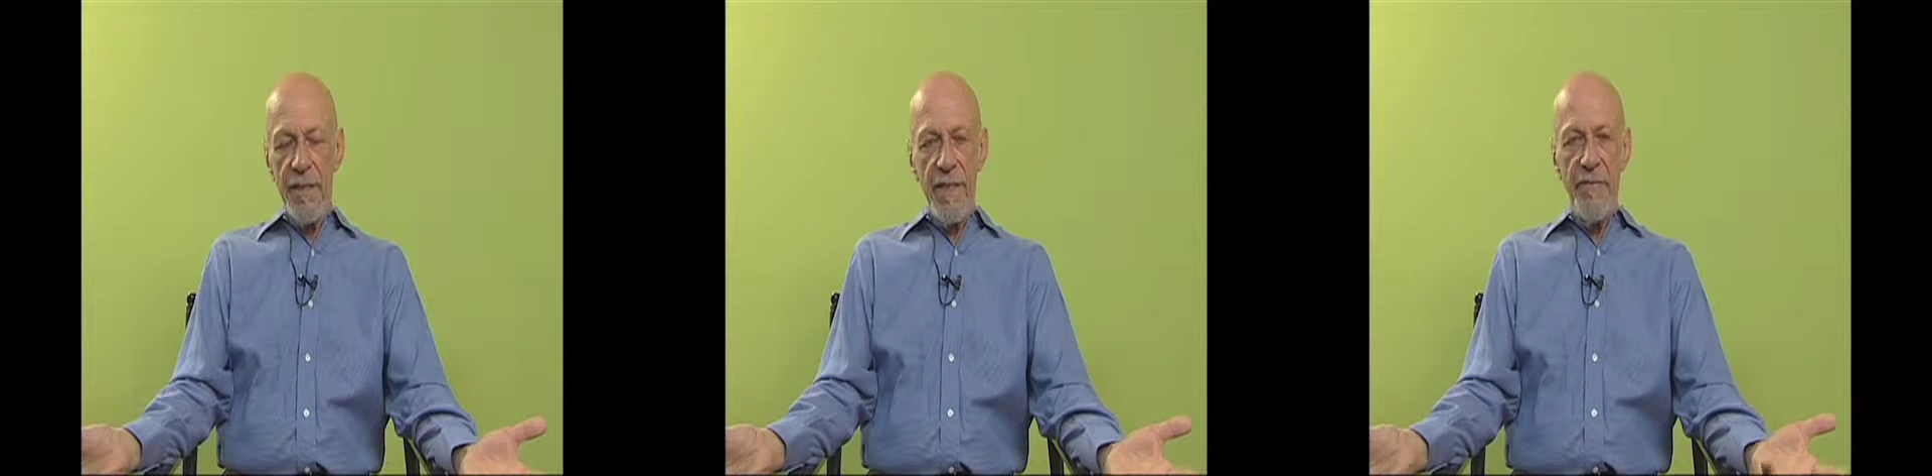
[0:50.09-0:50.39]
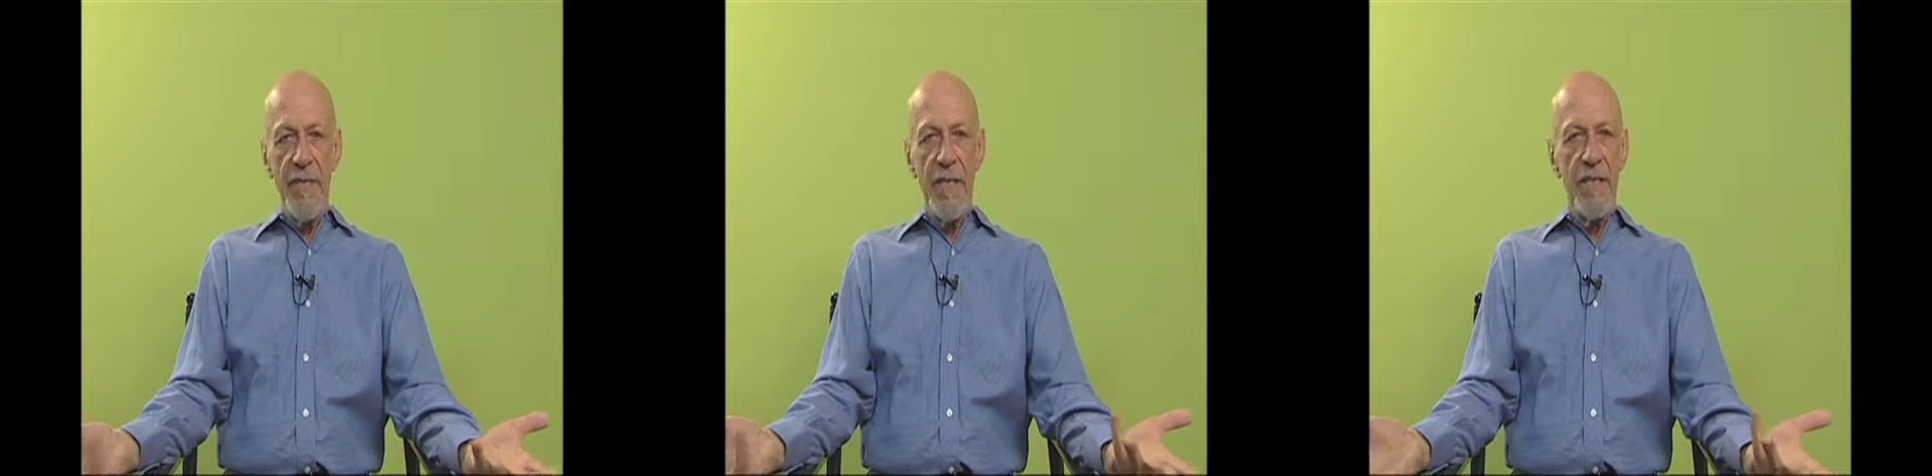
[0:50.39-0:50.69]

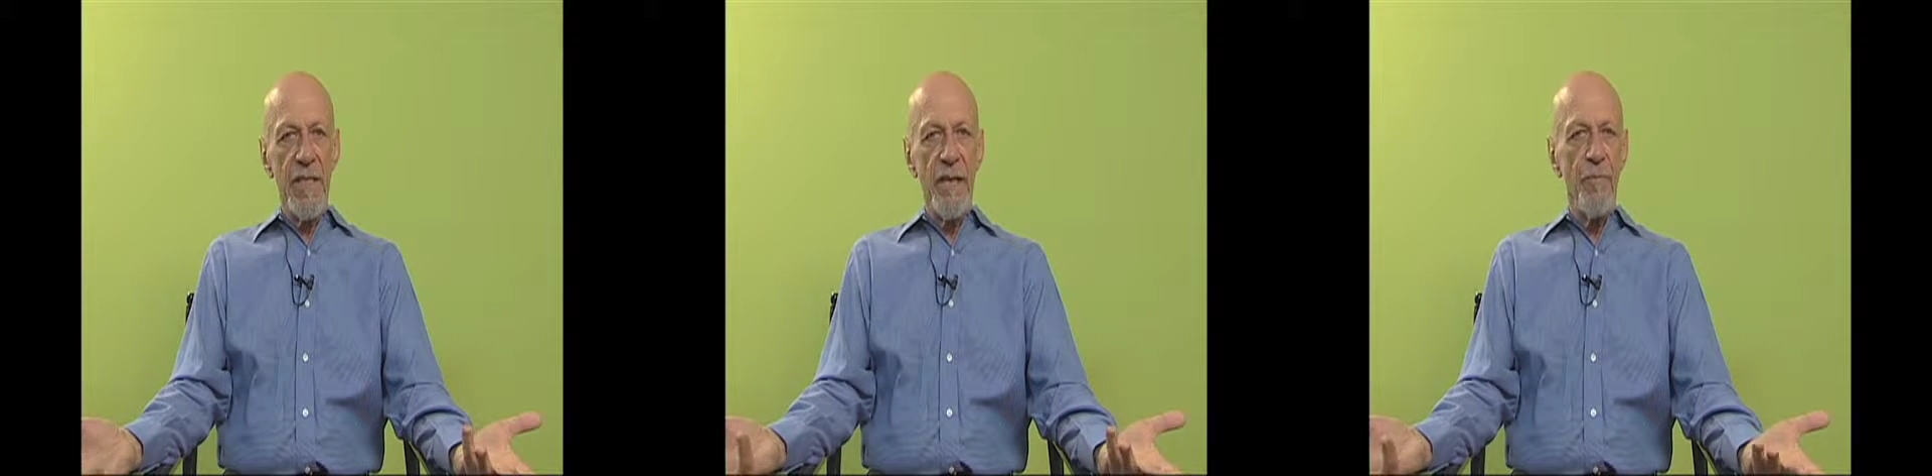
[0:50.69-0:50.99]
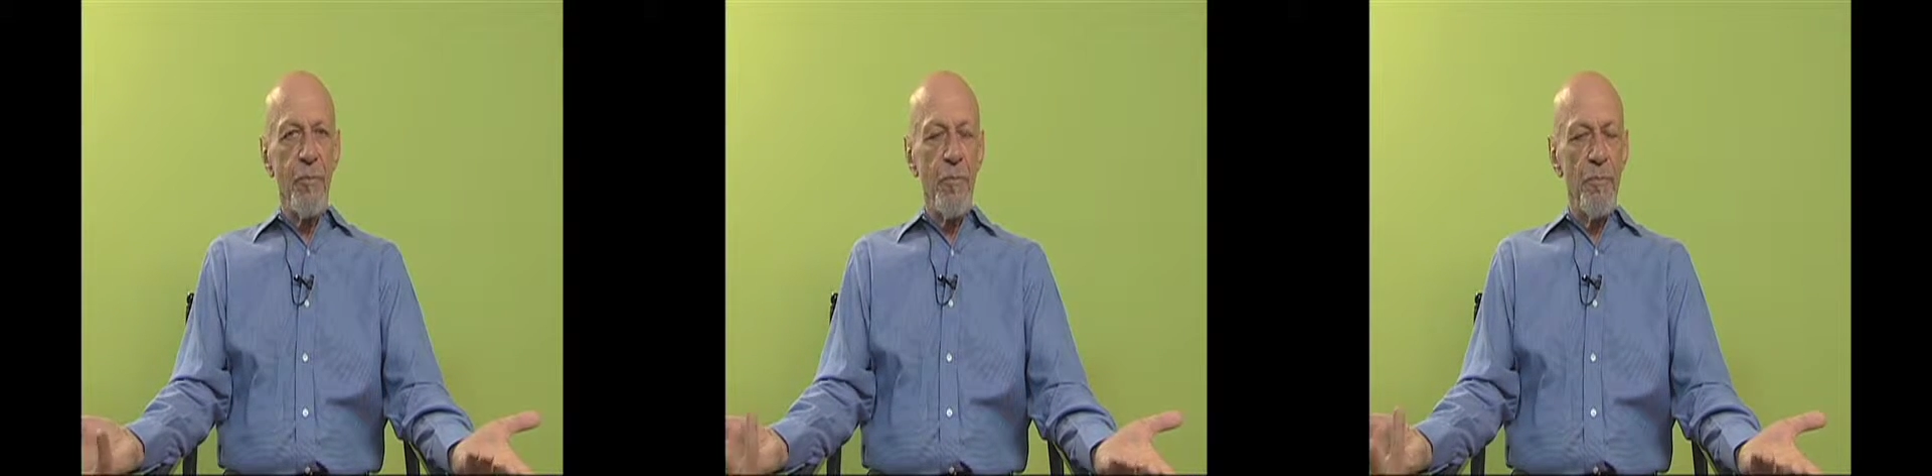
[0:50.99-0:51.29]
70s,
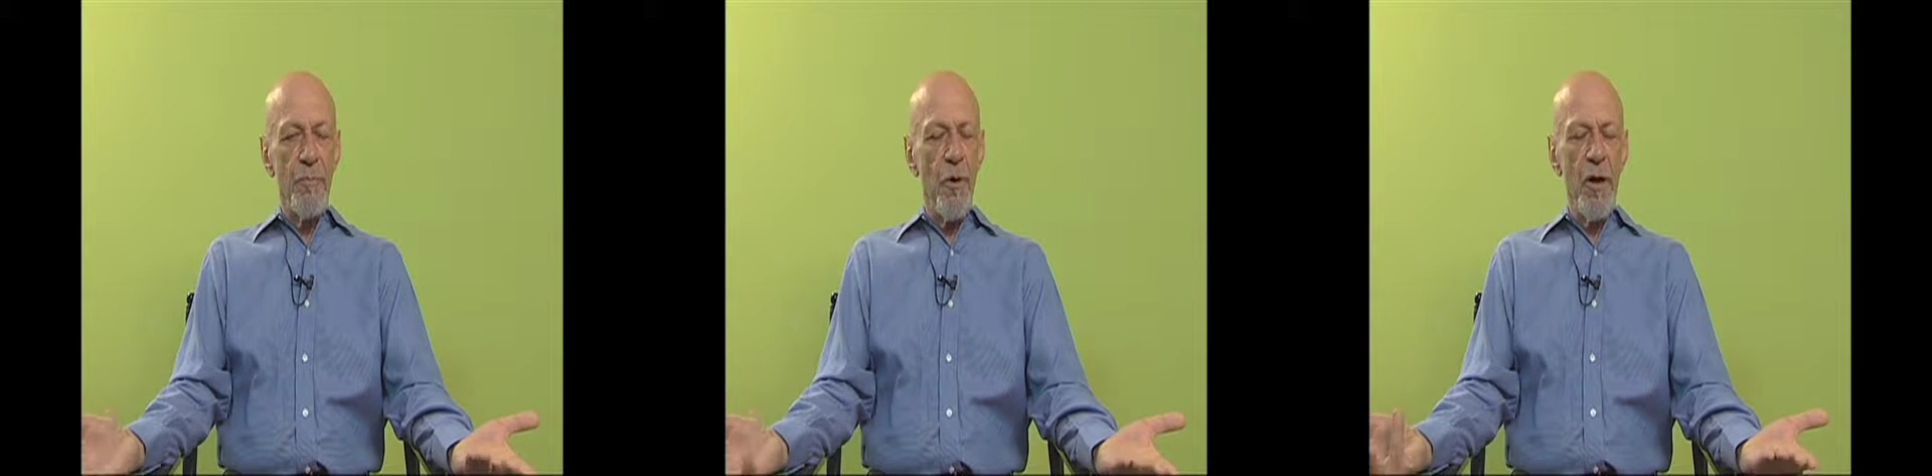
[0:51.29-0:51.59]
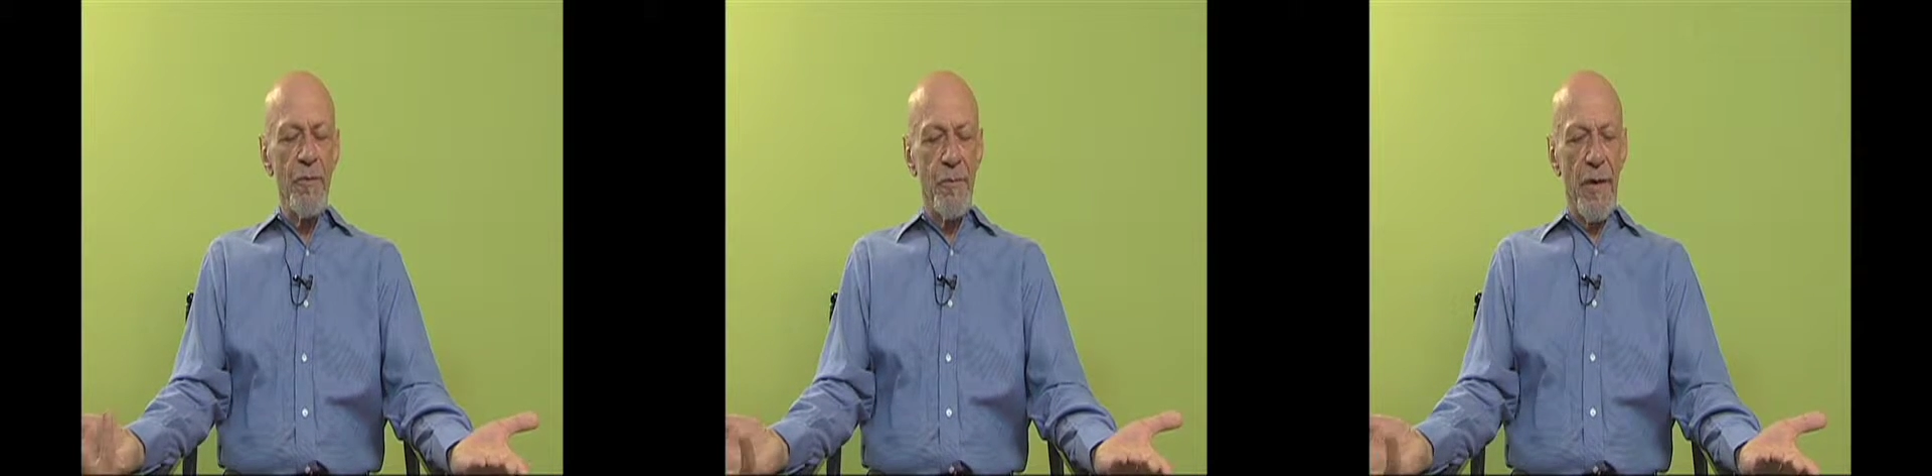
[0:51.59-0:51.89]
and
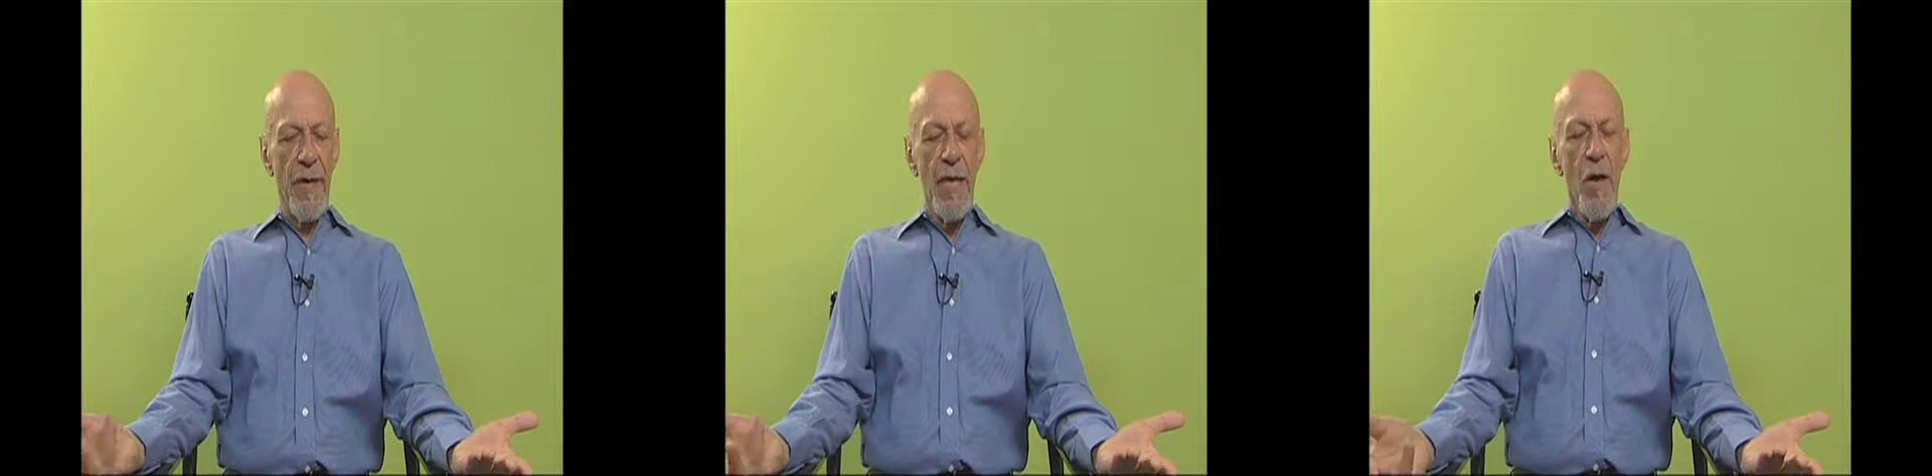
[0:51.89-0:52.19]
Broadway.